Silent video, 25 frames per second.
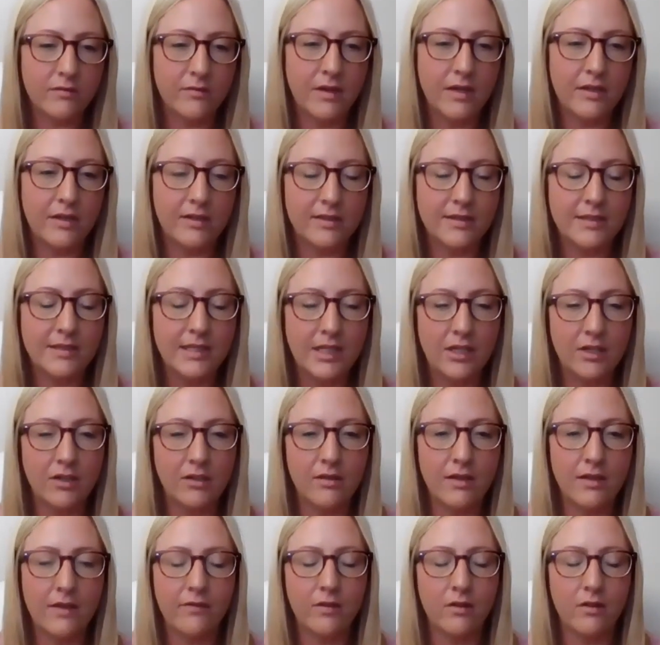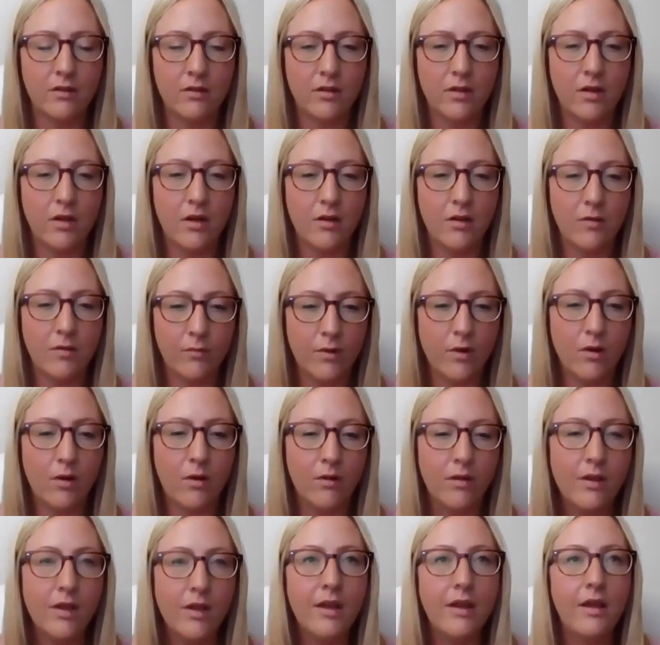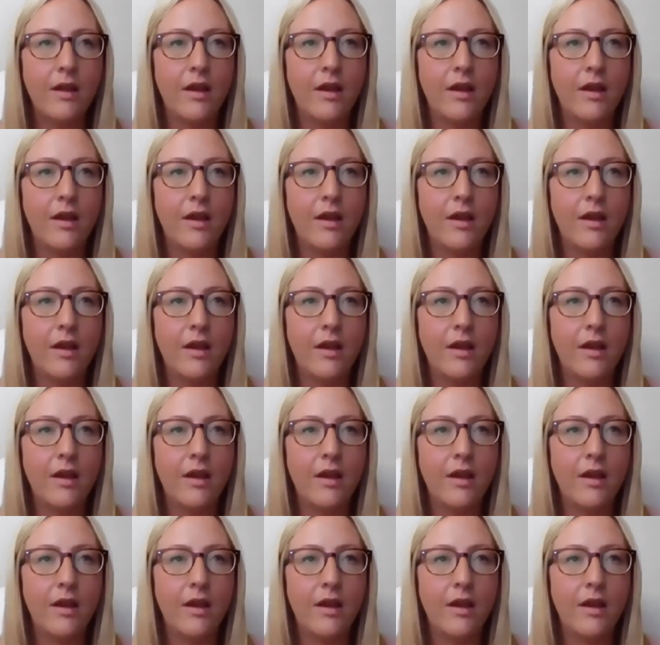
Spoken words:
around a senior level role,